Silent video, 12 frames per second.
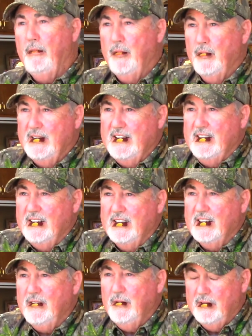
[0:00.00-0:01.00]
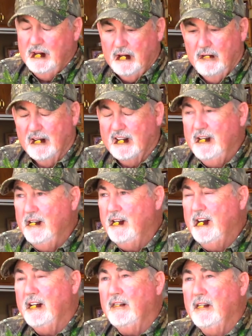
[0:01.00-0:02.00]
And of course you can
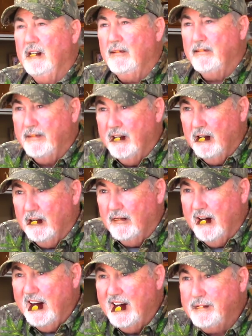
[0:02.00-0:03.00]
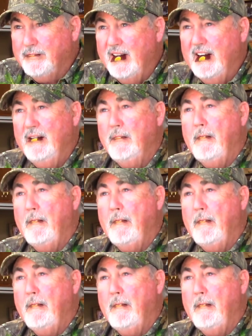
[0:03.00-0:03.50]
get a little rasp in it.